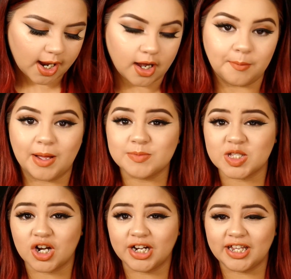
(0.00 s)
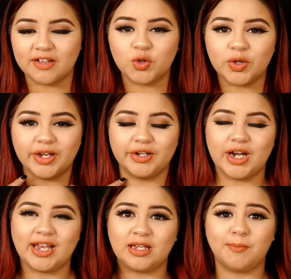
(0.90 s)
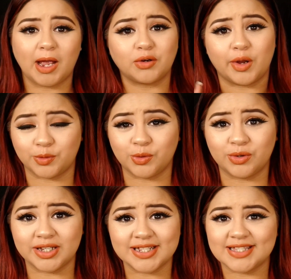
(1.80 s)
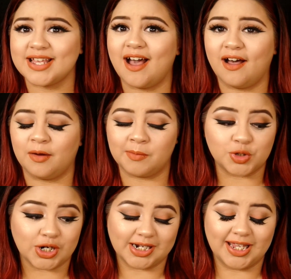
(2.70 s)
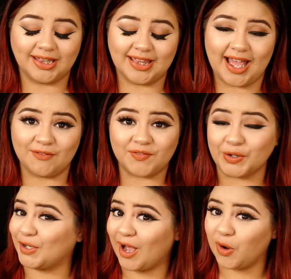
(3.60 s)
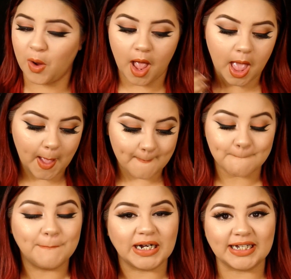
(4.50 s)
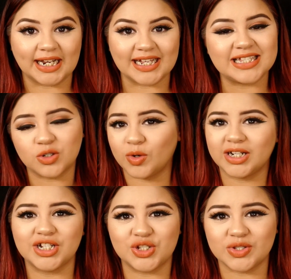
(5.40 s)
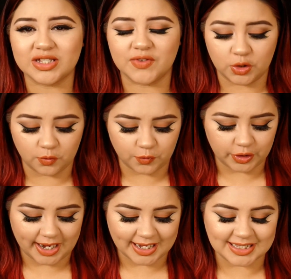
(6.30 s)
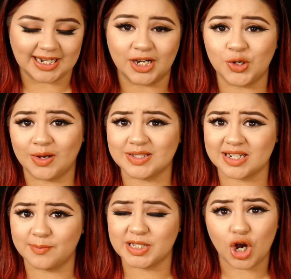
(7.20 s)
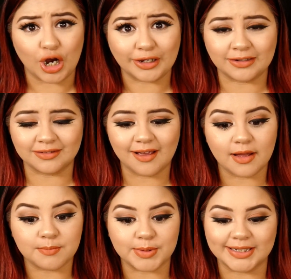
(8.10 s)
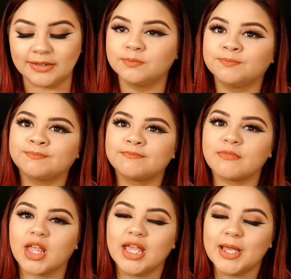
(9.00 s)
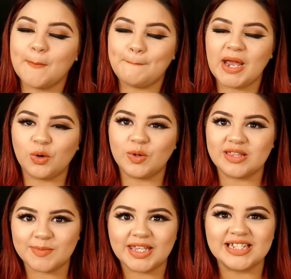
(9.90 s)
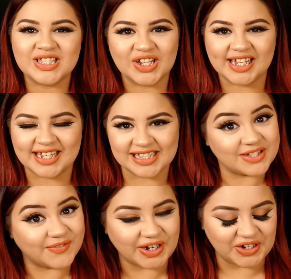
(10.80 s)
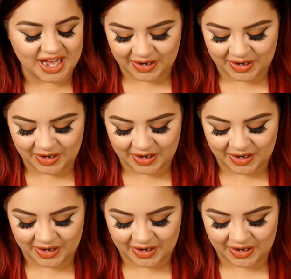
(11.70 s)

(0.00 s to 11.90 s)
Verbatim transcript: Um, I'm sorry if you hear any background noise. Um, I'm trying to get that figured out. But I still wanted to do this video for you guys and I knew I was going to be talking a lot, but bear with me until I get this figured